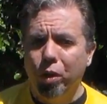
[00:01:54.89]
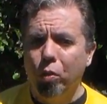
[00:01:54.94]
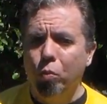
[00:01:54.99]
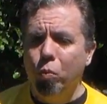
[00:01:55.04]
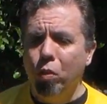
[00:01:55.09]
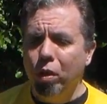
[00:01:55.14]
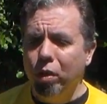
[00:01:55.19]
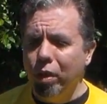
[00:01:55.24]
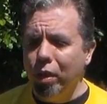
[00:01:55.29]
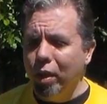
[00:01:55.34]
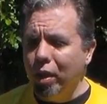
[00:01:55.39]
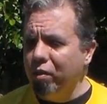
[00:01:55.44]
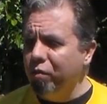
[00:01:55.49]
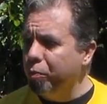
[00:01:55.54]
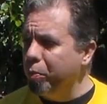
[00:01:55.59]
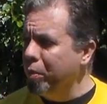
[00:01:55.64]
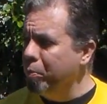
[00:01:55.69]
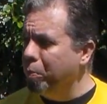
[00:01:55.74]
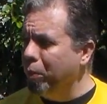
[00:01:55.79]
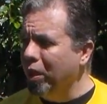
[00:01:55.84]
and one that
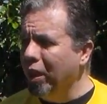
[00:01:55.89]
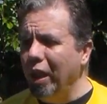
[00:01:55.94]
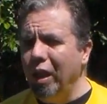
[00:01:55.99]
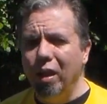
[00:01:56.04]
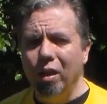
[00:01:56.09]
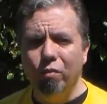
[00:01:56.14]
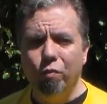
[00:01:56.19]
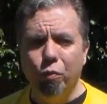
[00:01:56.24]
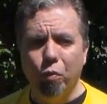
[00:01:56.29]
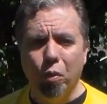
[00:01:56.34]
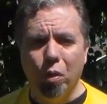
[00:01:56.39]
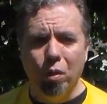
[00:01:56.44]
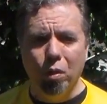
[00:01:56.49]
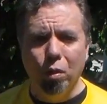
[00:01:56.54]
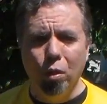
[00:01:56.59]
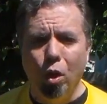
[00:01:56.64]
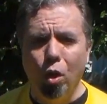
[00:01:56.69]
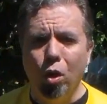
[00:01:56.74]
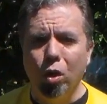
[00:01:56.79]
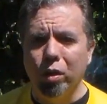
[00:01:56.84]
I've been planning for a
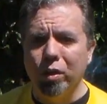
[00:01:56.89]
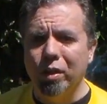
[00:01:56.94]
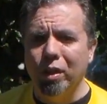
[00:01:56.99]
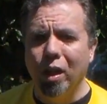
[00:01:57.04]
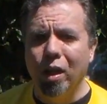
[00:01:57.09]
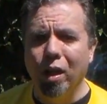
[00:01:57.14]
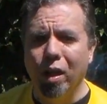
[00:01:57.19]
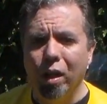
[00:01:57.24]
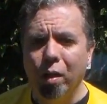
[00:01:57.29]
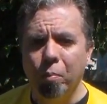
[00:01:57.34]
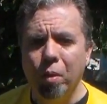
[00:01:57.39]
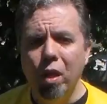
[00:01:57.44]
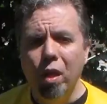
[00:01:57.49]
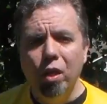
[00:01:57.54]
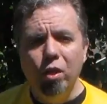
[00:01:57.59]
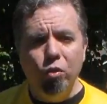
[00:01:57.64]
long time.